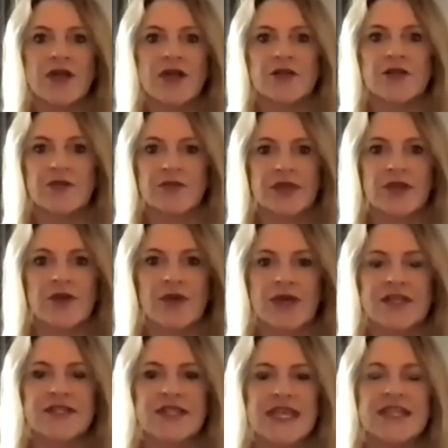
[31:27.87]
And,
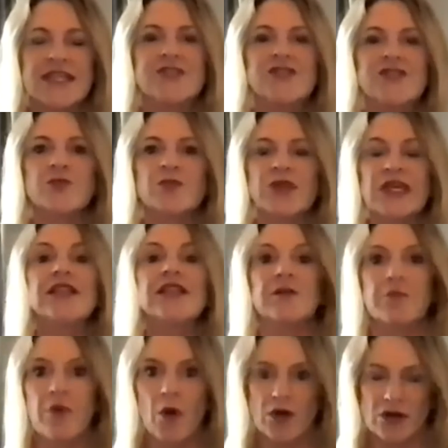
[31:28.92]
it's really
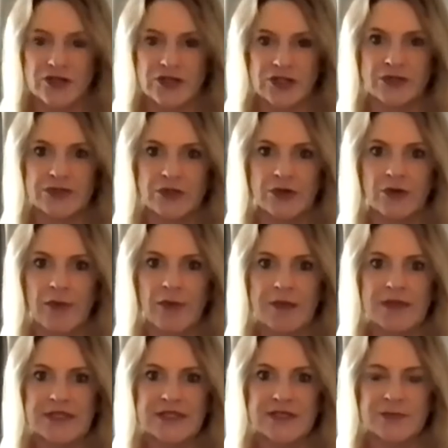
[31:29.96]
important to use Google My
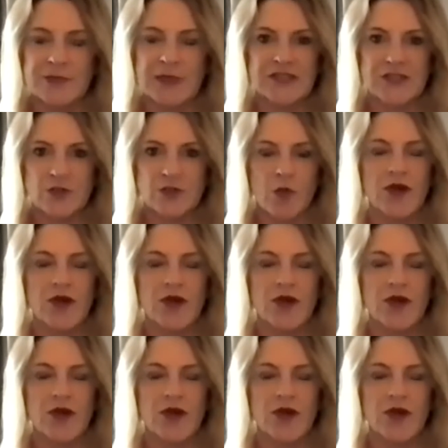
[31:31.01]
Business because it's